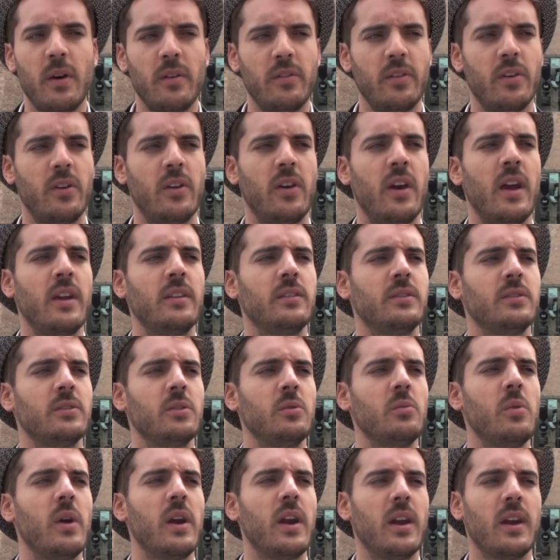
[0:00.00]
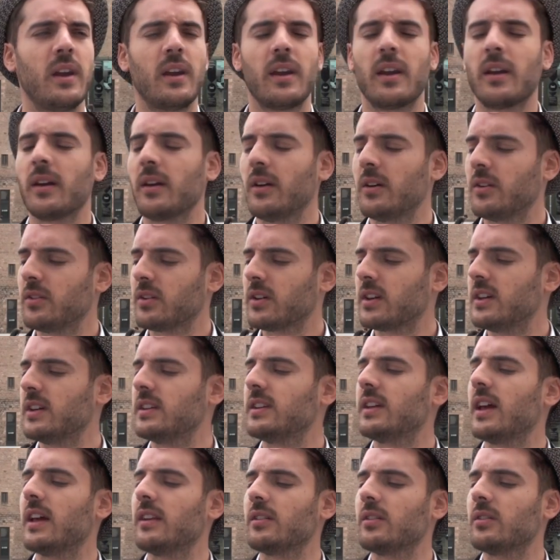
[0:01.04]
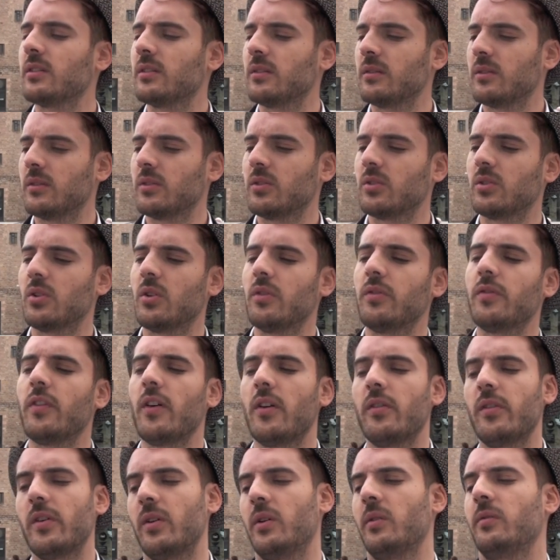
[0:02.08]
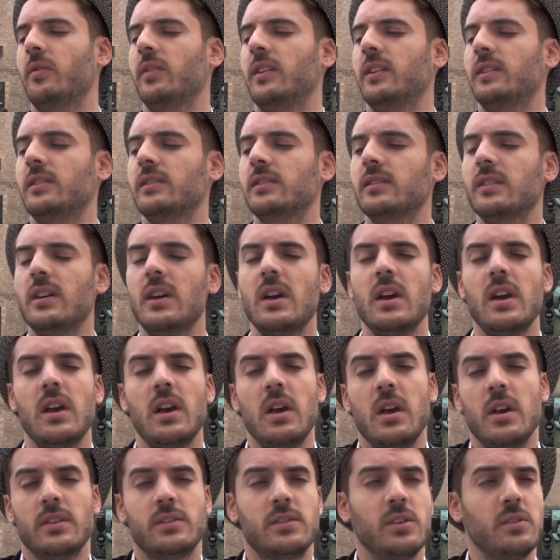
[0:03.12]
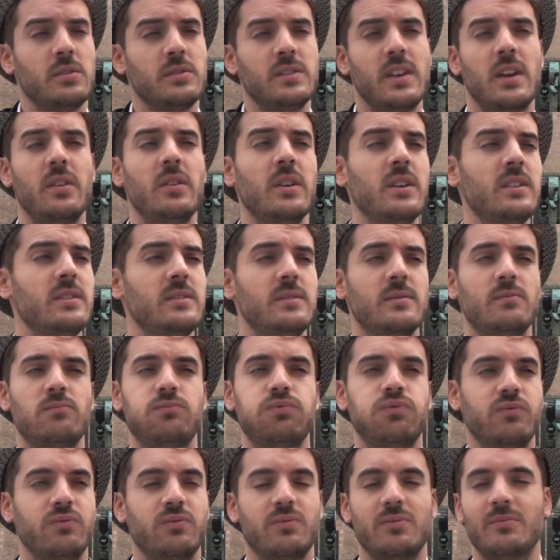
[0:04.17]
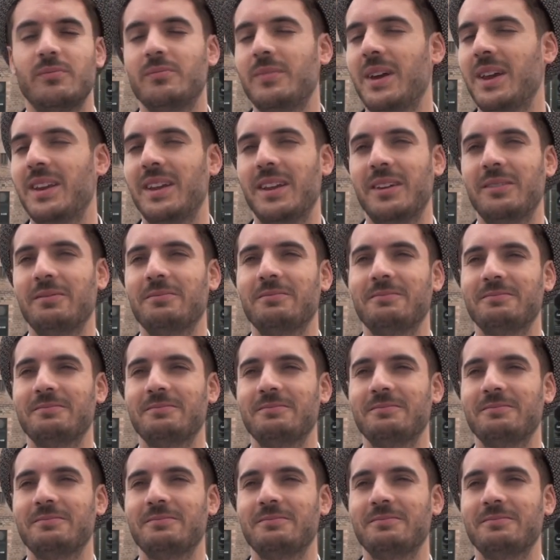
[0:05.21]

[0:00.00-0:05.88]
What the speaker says: mother and the way a kid can go further of it. So there is many.